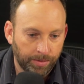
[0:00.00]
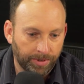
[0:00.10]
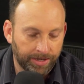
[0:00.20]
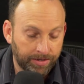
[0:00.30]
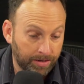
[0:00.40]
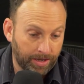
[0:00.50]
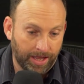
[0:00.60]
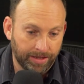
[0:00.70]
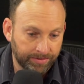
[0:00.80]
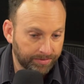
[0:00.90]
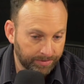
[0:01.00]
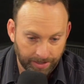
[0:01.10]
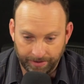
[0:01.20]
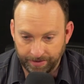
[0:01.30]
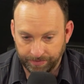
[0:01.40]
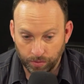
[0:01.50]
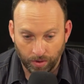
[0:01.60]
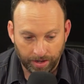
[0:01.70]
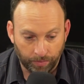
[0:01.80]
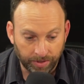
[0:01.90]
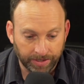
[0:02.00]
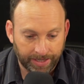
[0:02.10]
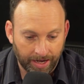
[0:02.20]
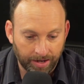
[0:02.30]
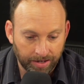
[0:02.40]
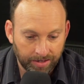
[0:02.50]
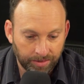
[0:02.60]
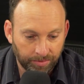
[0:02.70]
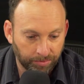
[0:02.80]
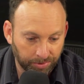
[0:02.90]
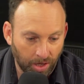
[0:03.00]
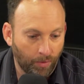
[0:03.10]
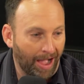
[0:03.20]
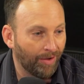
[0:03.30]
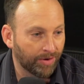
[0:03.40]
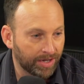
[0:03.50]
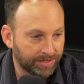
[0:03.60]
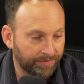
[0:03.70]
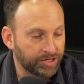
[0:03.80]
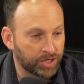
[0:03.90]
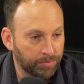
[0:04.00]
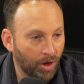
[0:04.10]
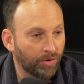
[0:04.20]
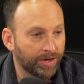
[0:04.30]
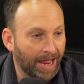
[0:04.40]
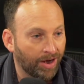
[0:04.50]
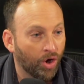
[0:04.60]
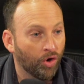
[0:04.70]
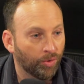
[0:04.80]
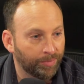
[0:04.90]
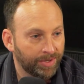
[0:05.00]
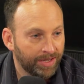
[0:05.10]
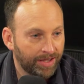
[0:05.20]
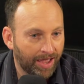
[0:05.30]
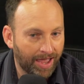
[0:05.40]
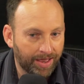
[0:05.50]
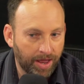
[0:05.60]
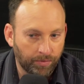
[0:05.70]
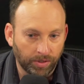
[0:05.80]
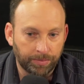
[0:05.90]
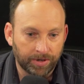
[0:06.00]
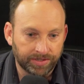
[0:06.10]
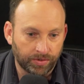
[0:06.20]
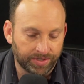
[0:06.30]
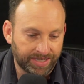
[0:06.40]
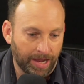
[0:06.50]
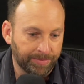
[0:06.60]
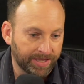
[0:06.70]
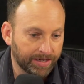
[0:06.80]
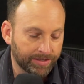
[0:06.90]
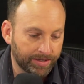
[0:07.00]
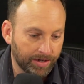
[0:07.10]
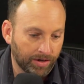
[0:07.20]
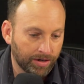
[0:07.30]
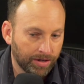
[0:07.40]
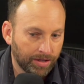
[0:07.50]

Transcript: But again, if you want to really kind of blow out a division opponent at home and, and really put a sort of stamp at the end of the year,